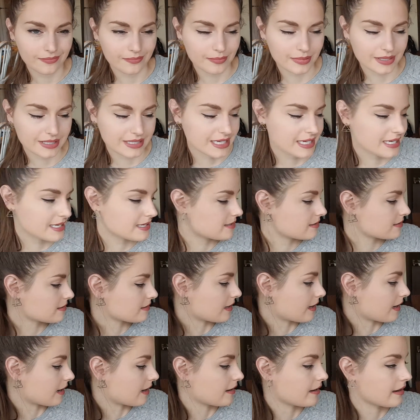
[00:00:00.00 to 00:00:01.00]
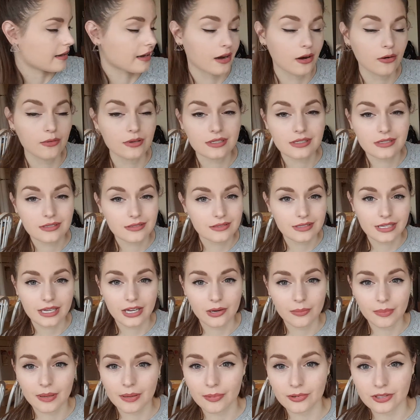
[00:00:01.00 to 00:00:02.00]
Batiste, I always
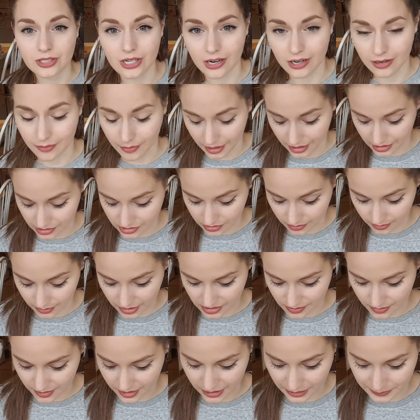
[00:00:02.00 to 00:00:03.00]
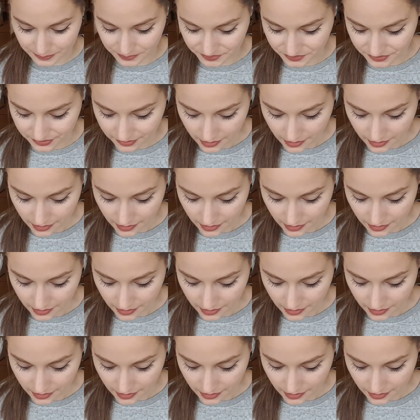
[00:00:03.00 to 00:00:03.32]
hear people talk about it, so it must be good.